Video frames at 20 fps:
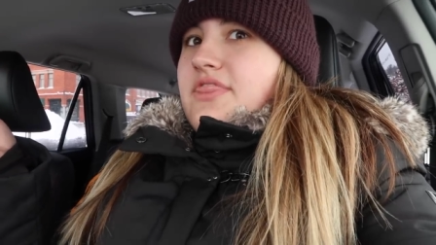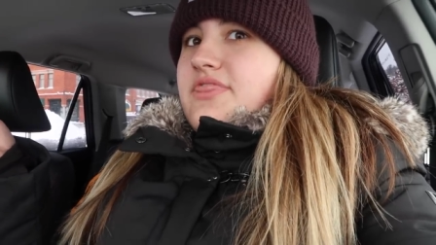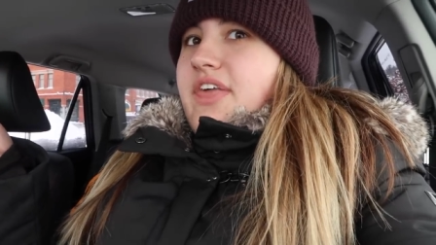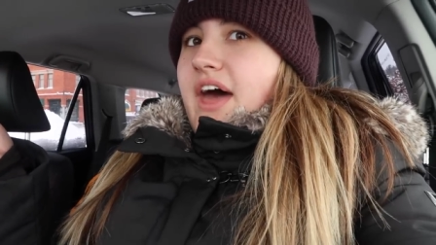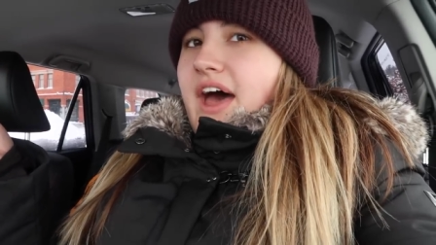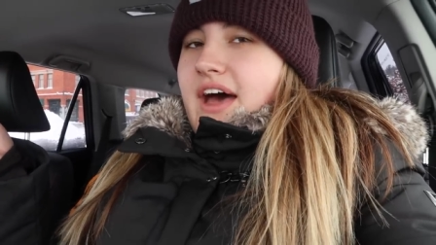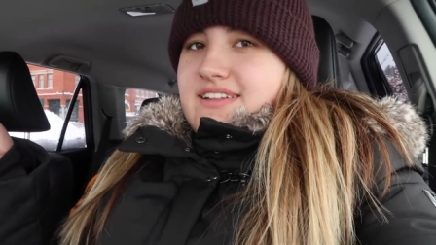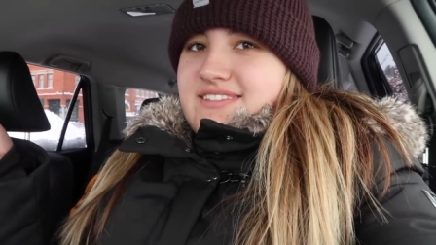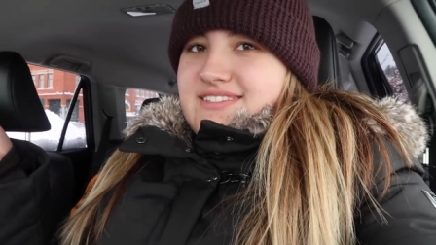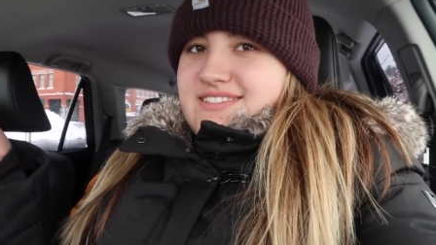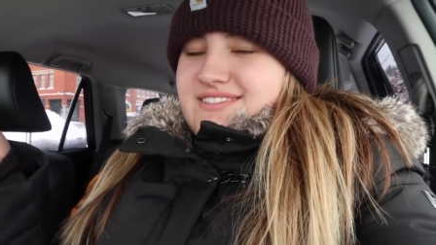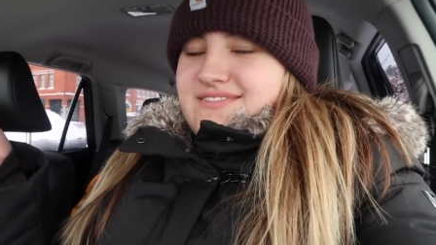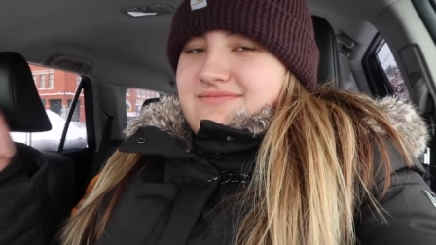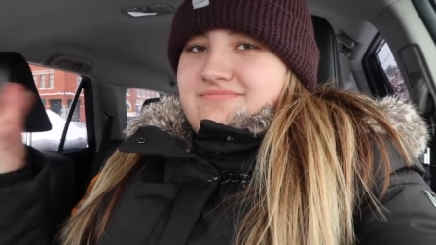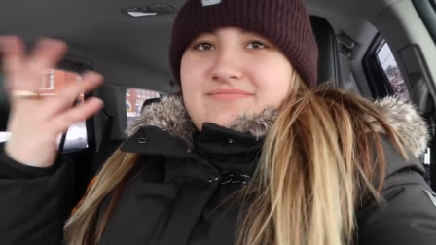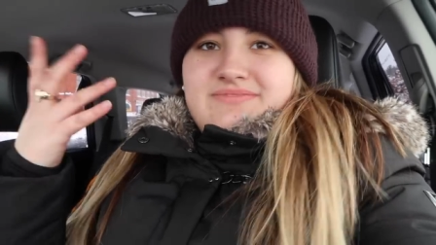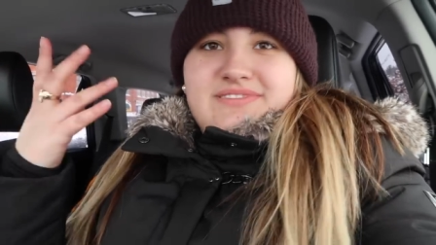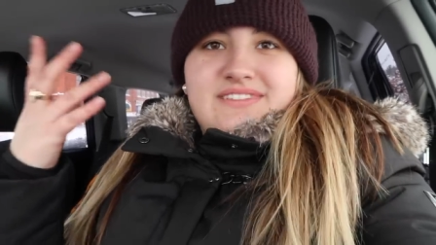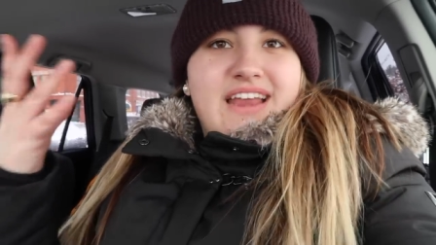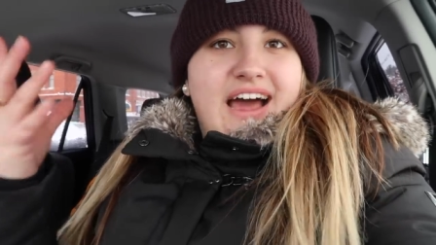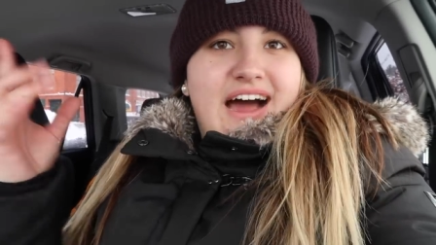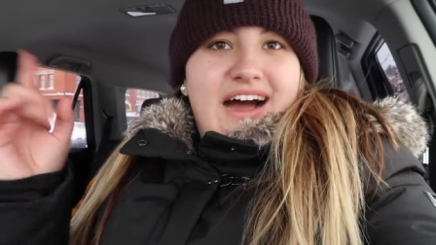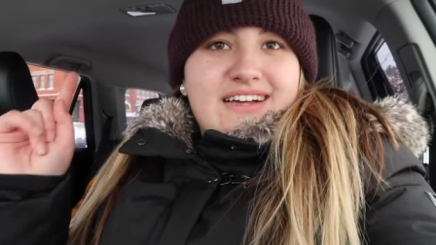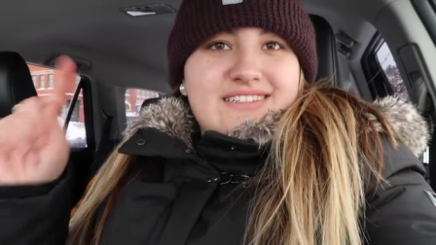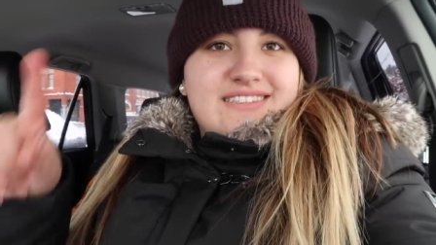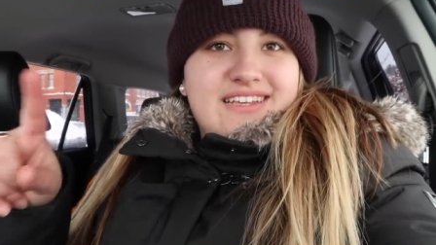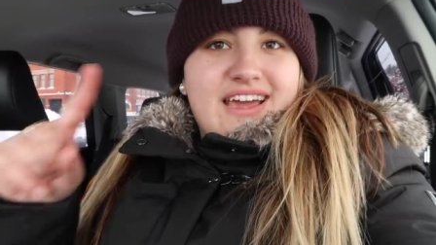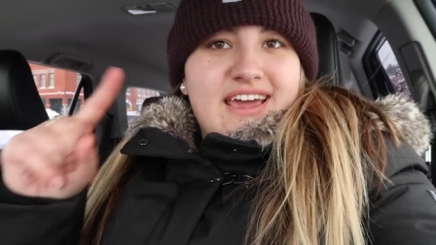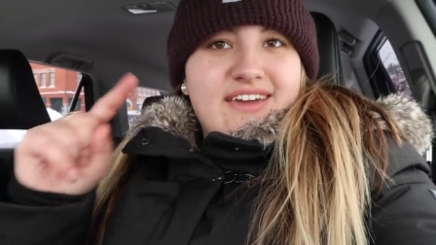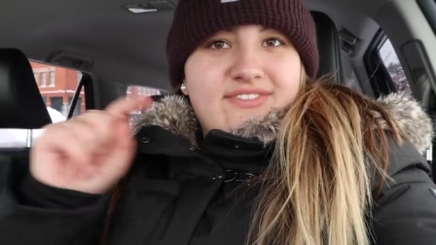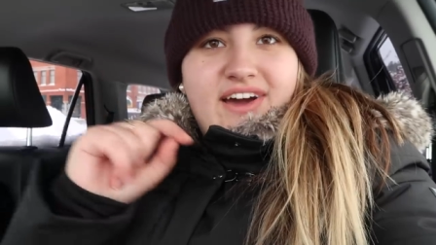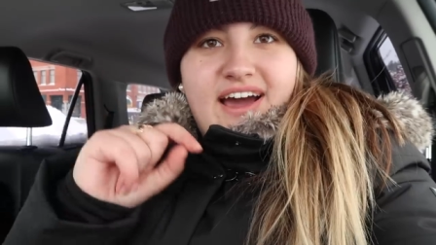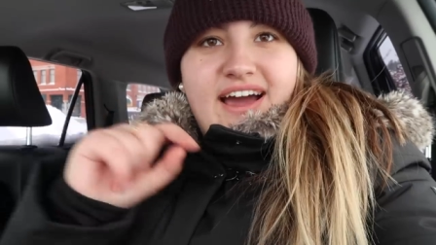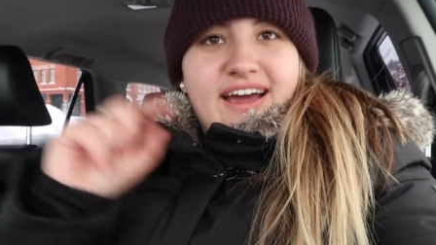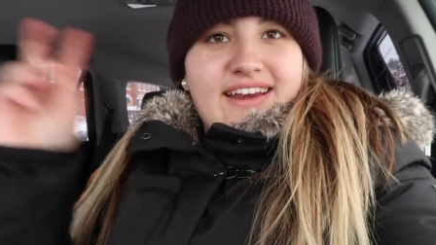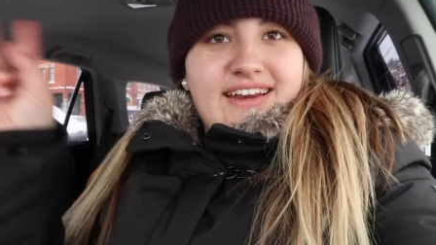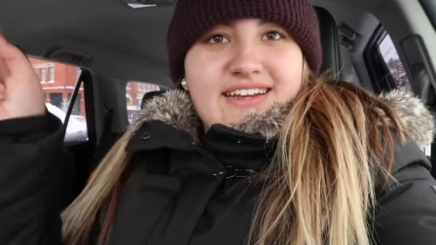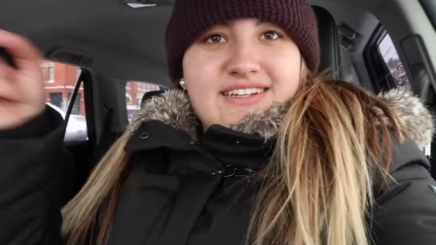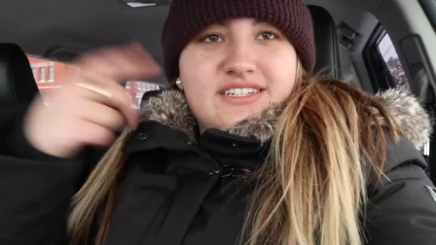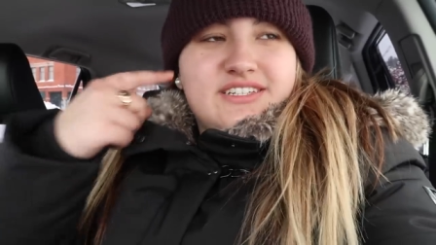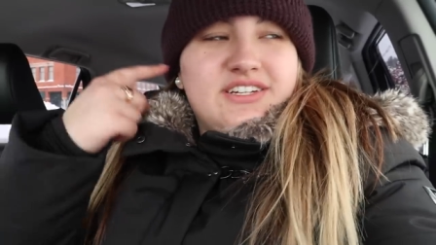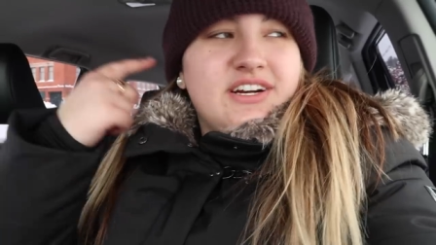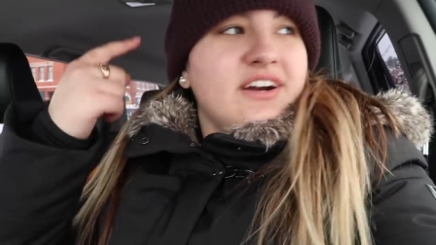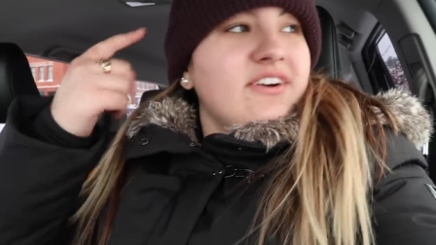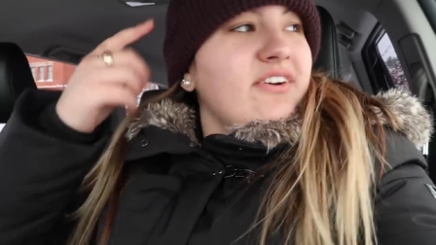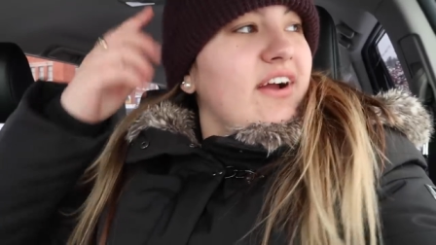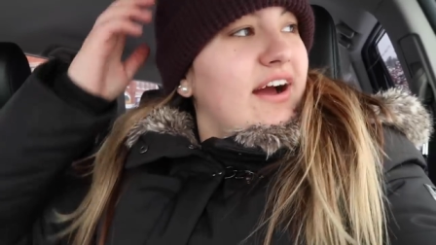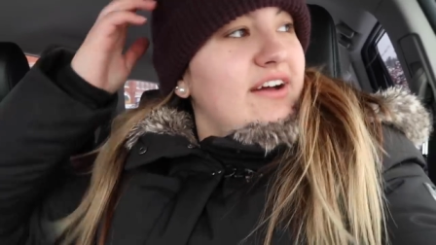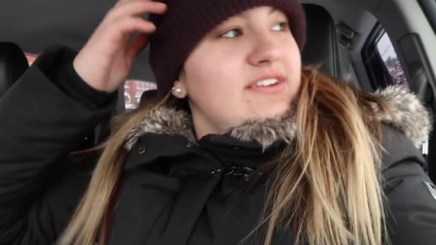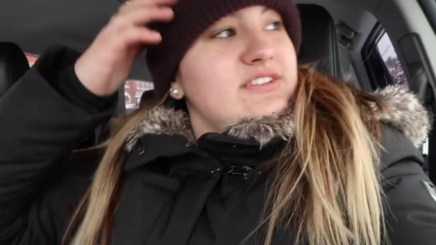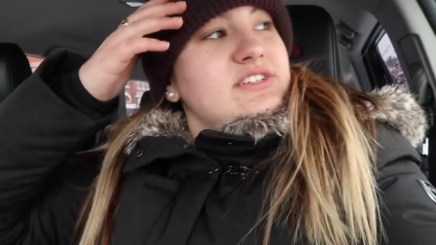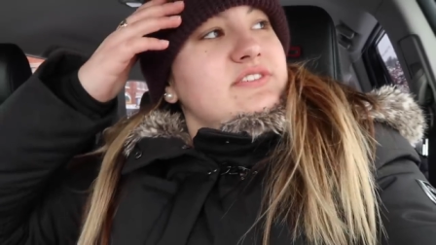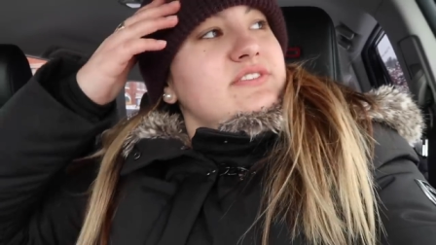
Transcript: that's not safe. I need to turn around.